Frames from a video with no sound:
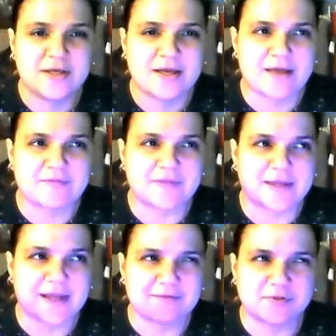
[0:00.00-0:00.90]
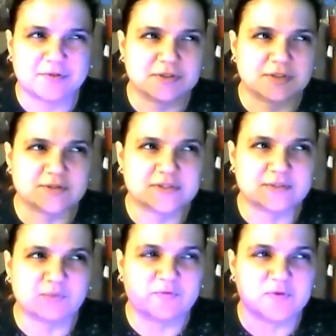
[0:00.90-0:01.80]
And then after
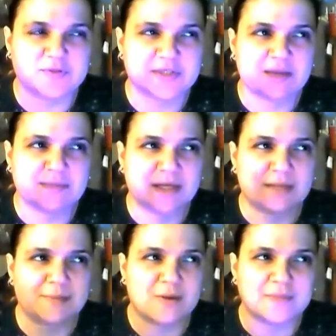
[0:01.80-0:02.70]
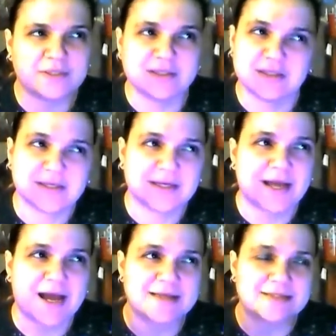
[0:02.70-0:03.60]
some reviews came in about me needing it,
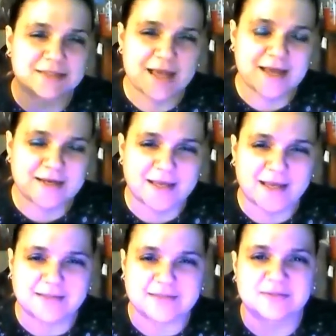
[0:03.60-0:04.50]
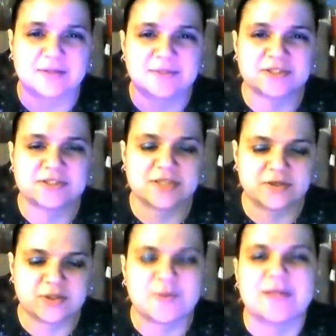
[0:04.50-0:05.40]
I did that. And let me just tell
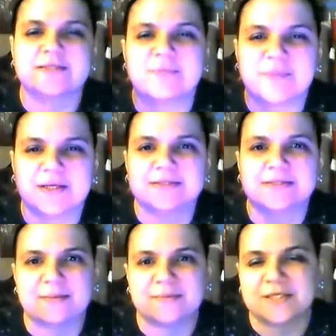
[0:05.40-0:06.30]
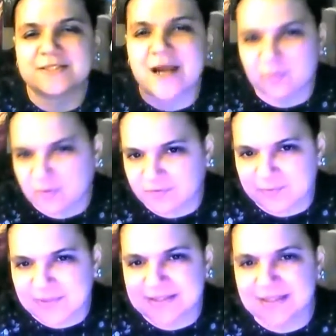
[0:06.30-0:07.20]
you, it's the biggest step in the entire world for
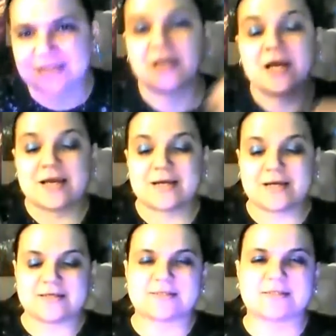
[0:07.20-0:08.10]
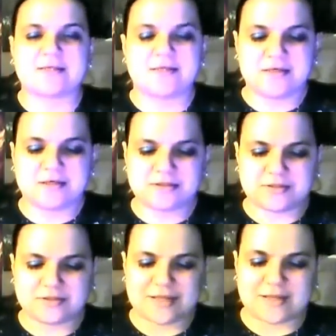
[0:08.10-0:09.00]
me to take. Because
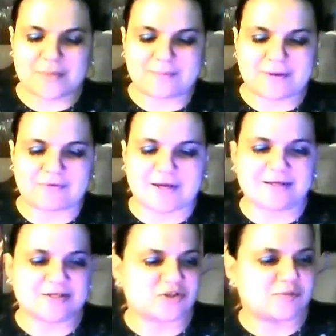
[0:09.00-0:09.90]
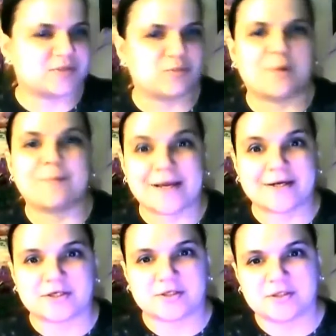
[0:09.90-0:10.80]
it made my writing so much more
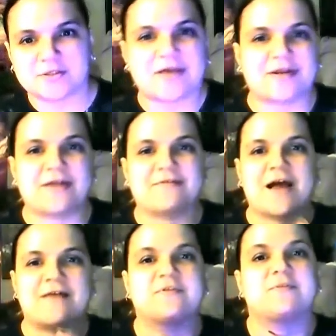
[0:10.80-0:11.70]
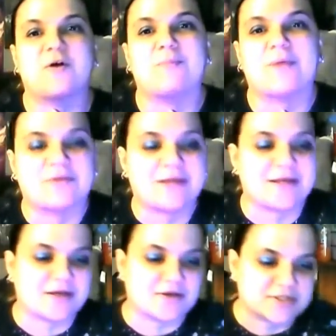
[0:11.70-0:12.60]
better now that I've had developmental
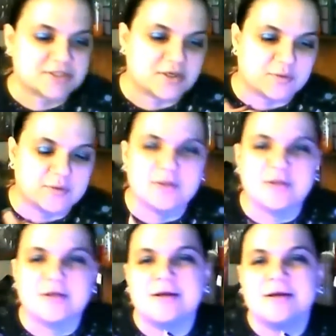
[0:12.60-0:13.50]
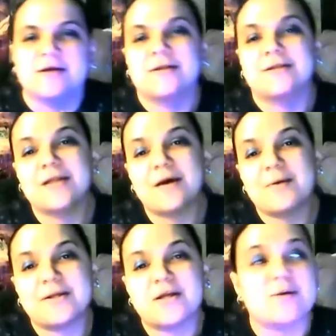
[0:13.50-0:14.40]
editors. So now
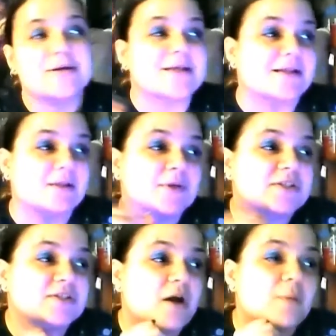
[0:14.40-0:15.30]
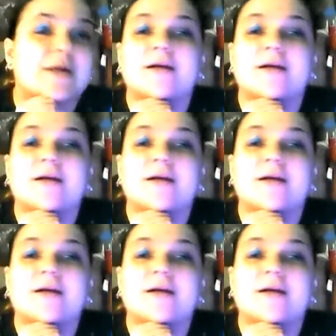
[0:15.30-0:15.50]
I know exactly where it's going.